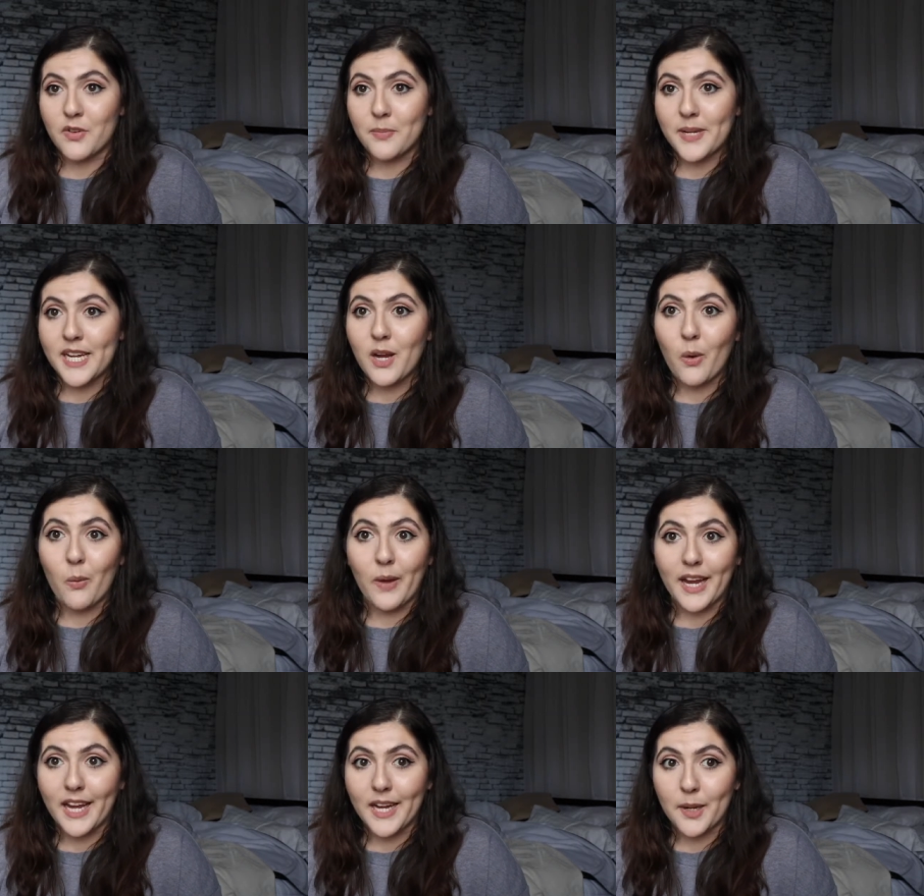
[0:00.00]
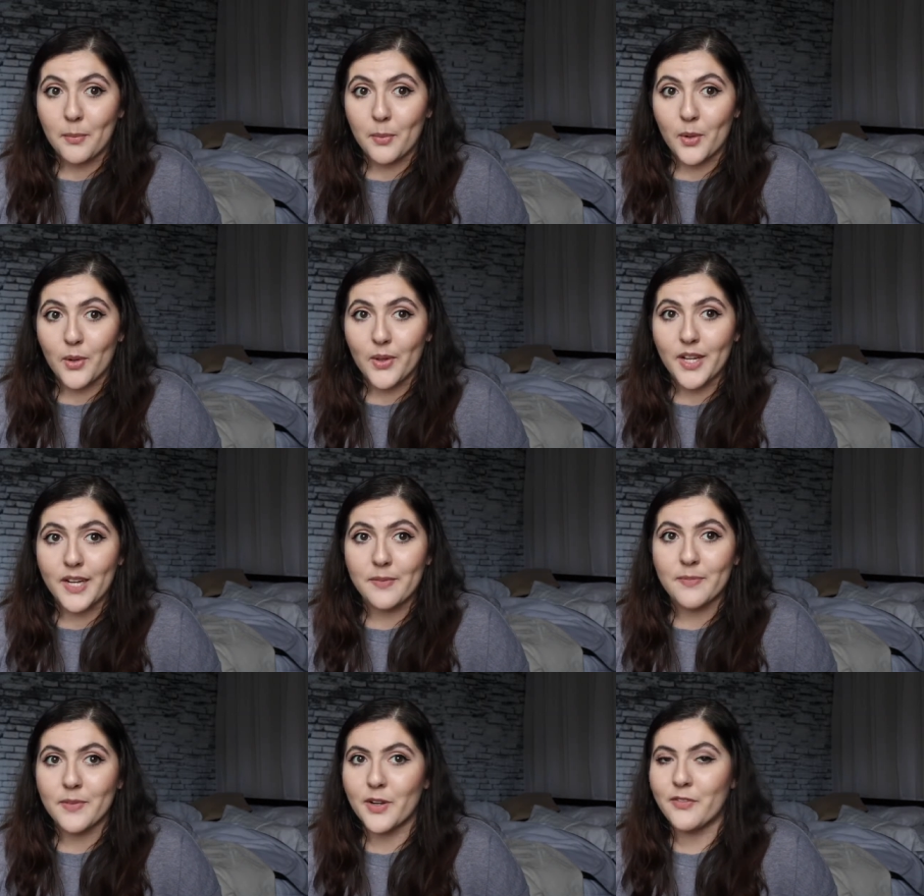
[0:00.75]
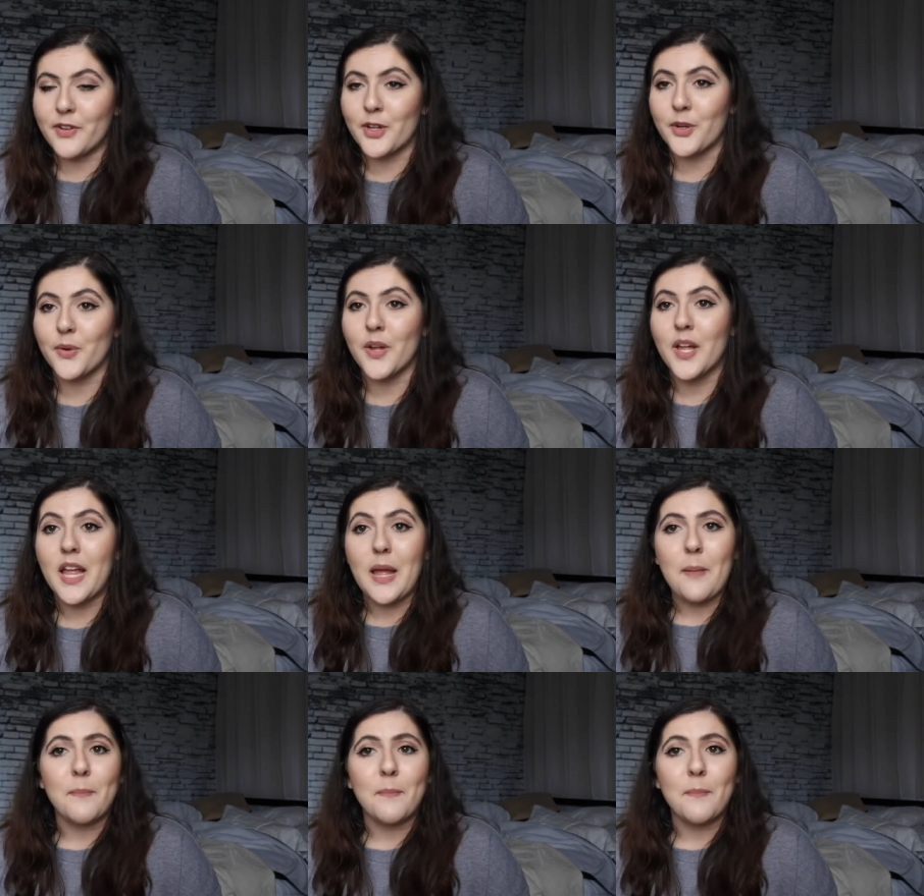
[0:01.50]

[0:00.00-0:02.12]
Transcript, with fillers: for me waking up early, if you,